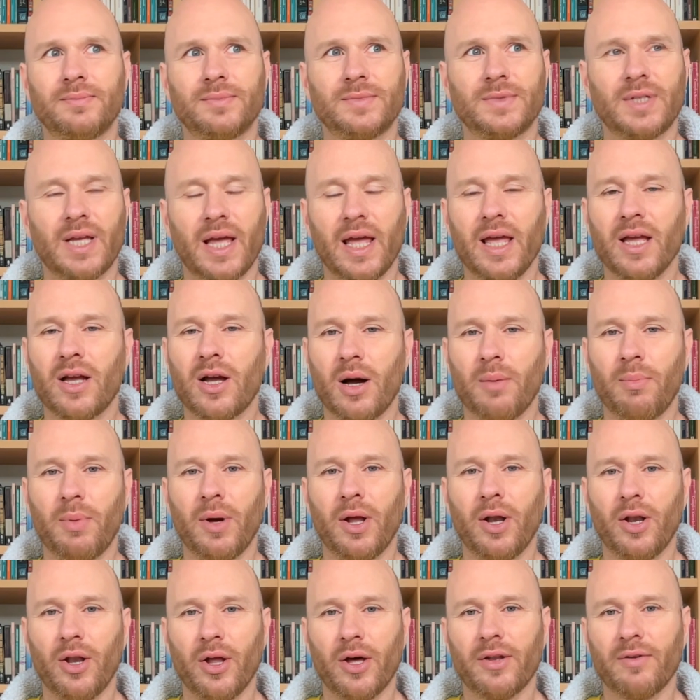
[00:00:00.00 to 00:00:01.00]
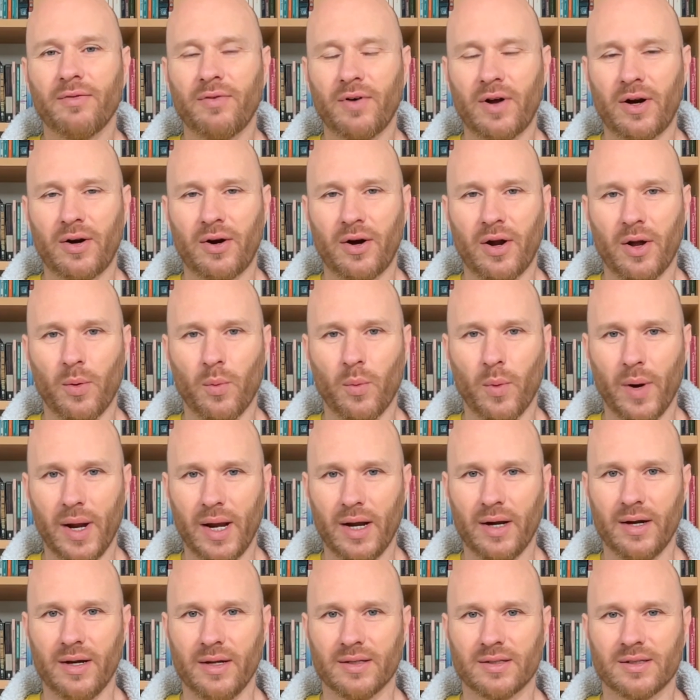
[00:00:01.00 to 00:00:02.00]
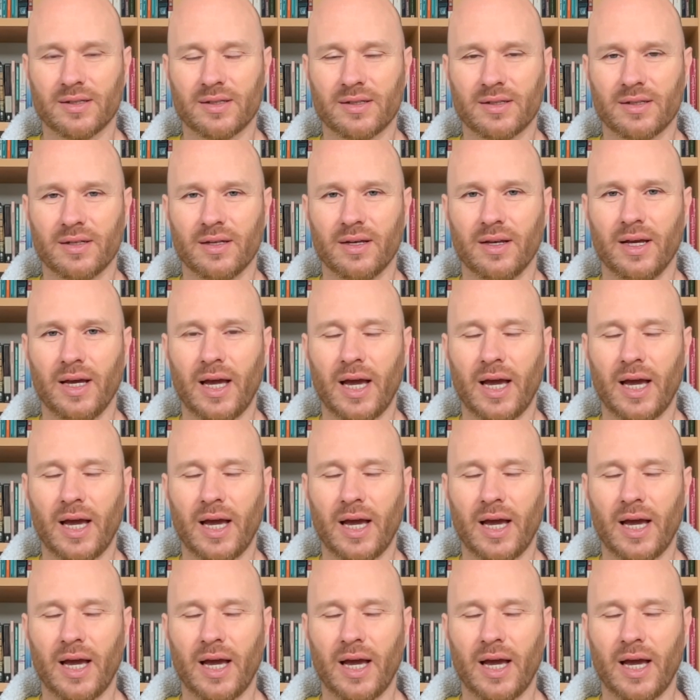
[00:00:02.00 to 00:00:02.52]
take up a lot of our awareness.